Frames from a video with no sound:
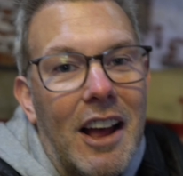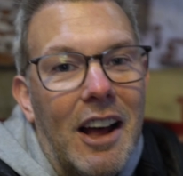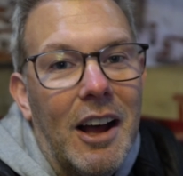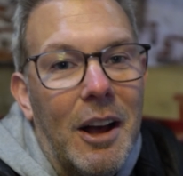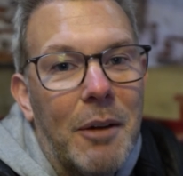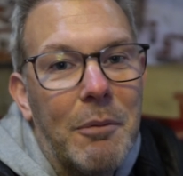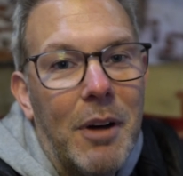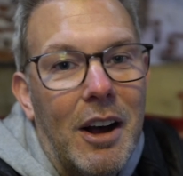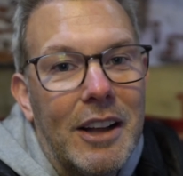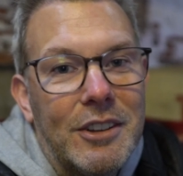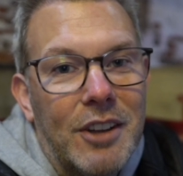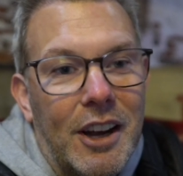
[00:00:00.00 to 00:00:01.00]

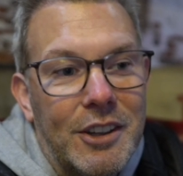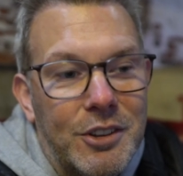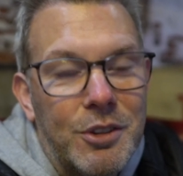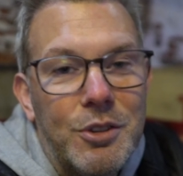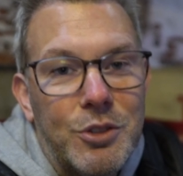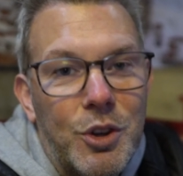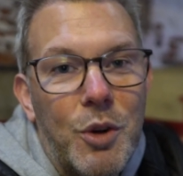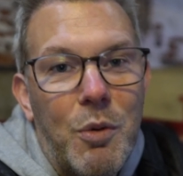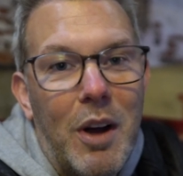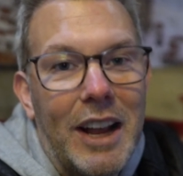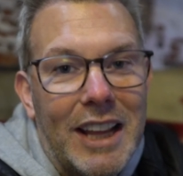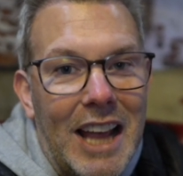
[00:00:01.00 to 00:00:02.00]
I do
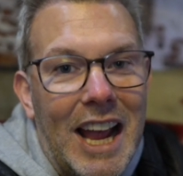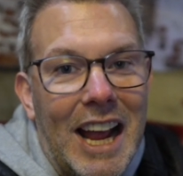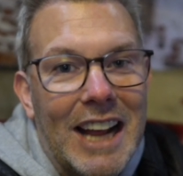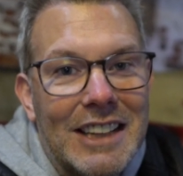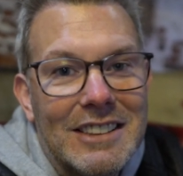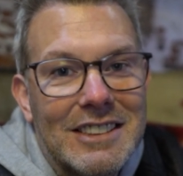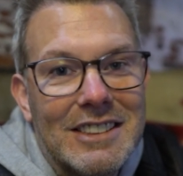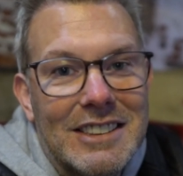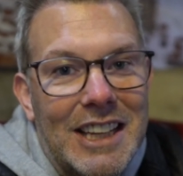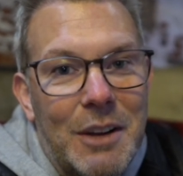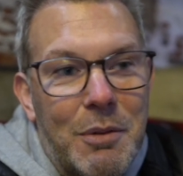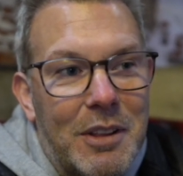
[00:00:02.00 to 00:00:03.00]
what I can to
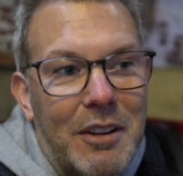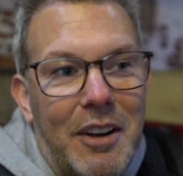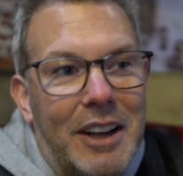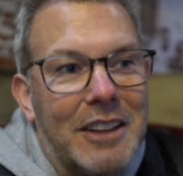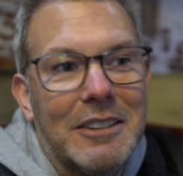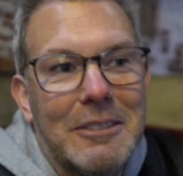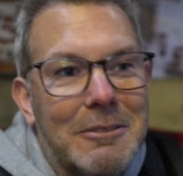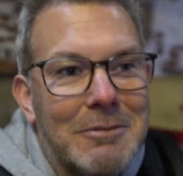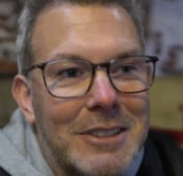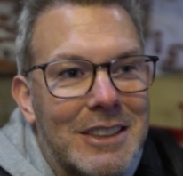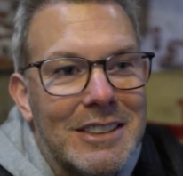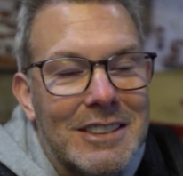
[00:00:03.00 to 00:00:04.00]
see whether I can
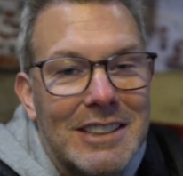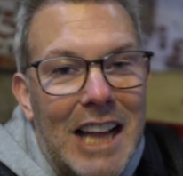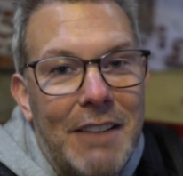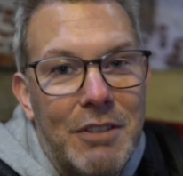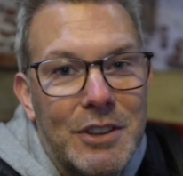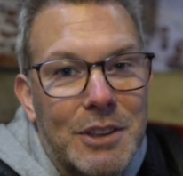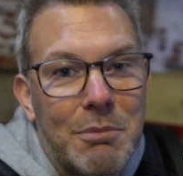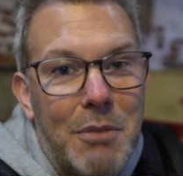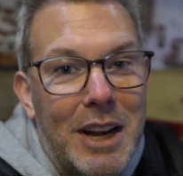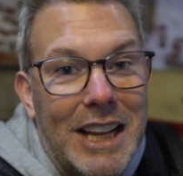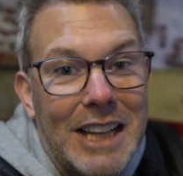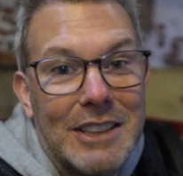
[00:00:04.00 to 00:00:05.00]
save you some
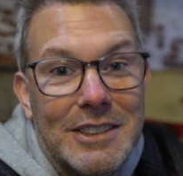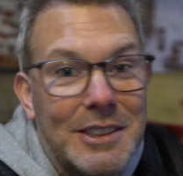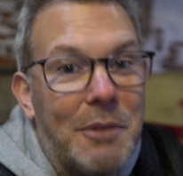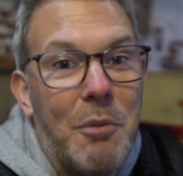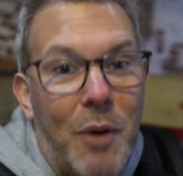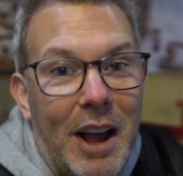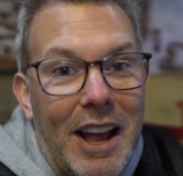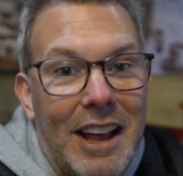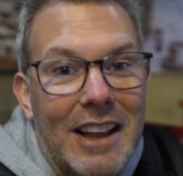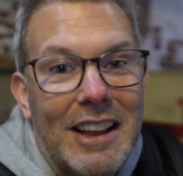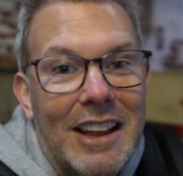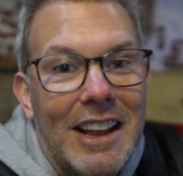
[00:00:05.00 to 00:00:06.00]
money somewhere